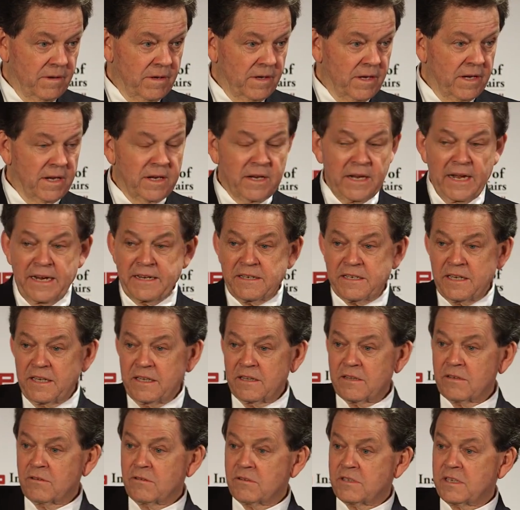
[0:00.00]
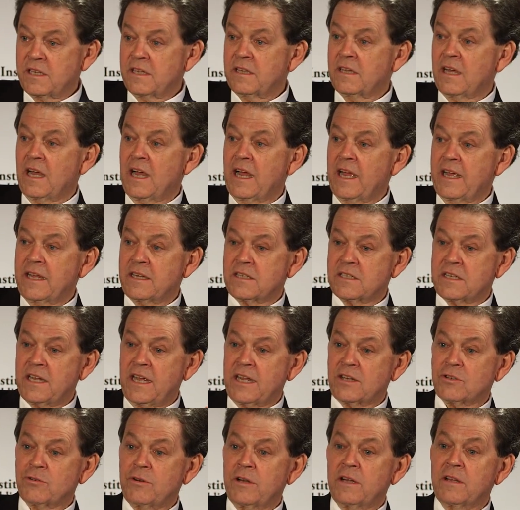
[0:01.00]
In 1913, the highest
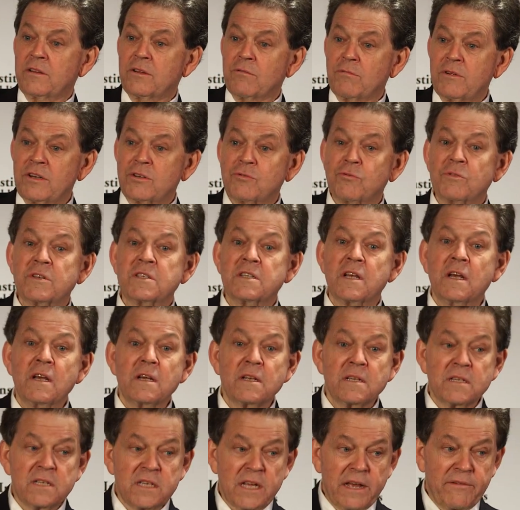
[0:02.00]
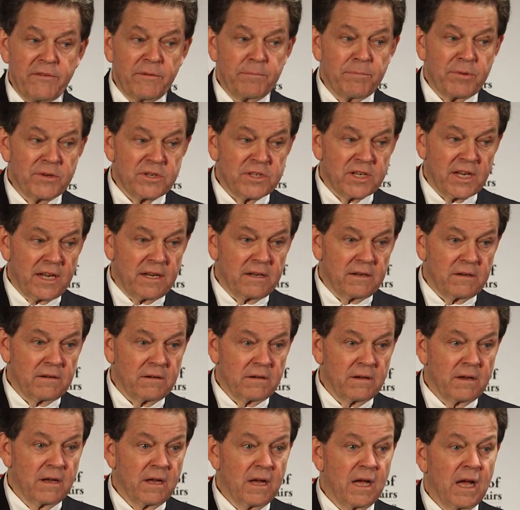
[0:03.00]
tax rate on the rich was 7%.
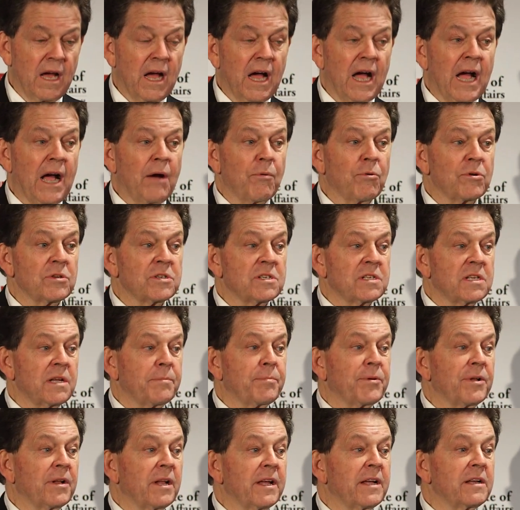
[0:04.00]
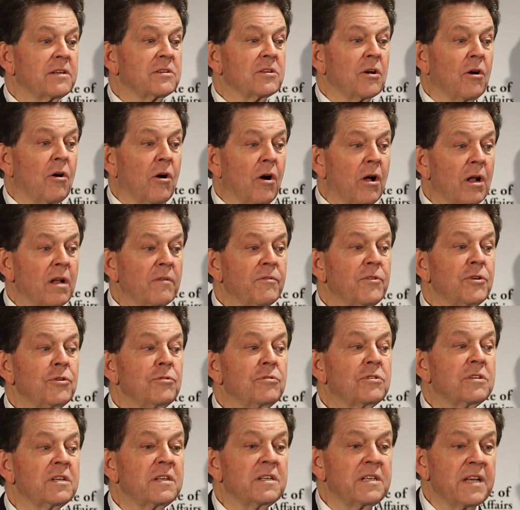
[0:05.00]
I will stipulate to all of you
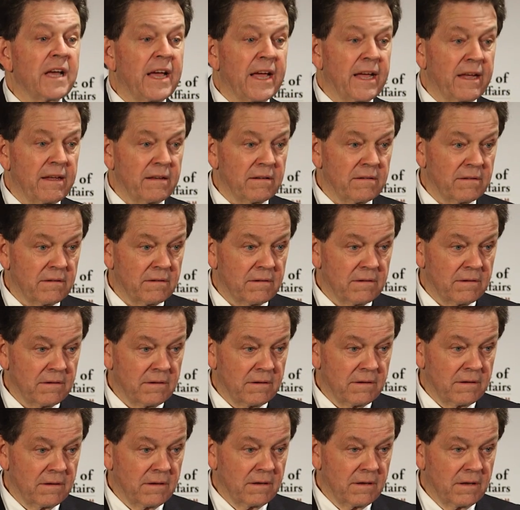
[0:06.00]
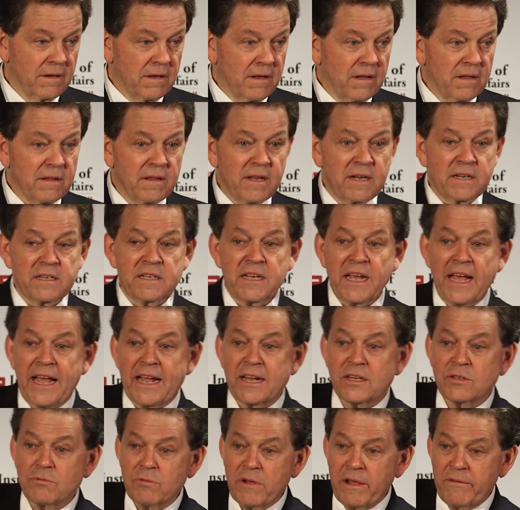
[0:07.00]
today that
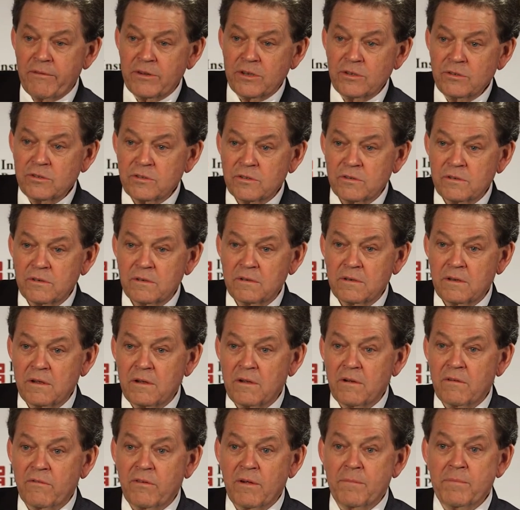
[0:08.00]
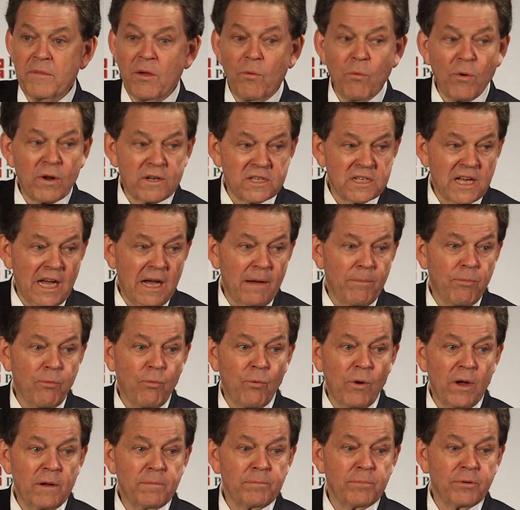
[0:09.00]
tax revenues from the top
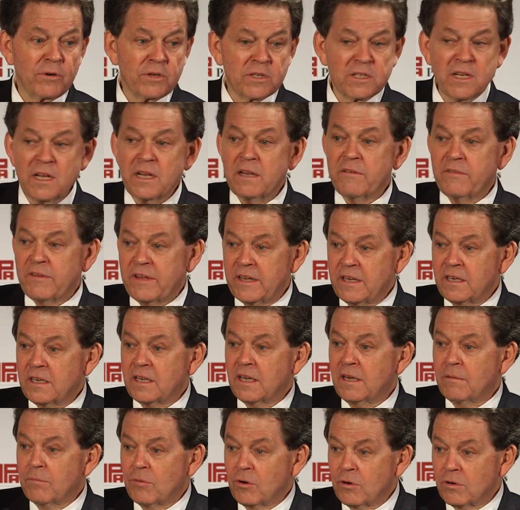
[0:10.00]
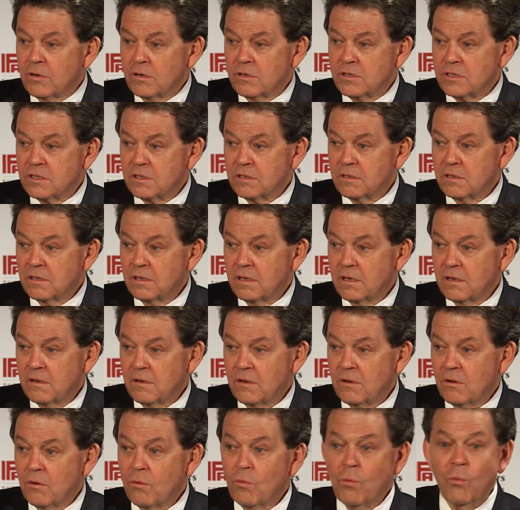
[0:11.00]
1% of income earners
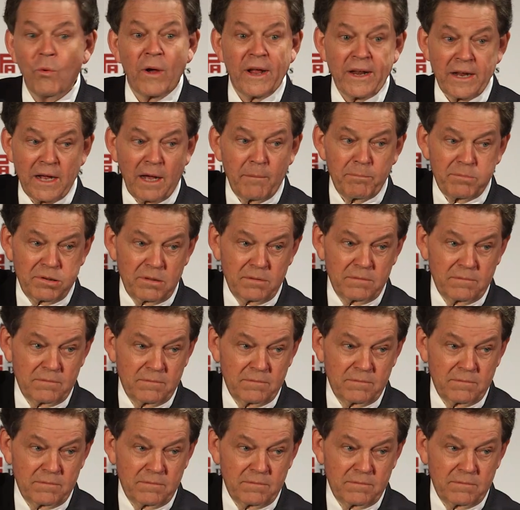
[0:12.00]
went up.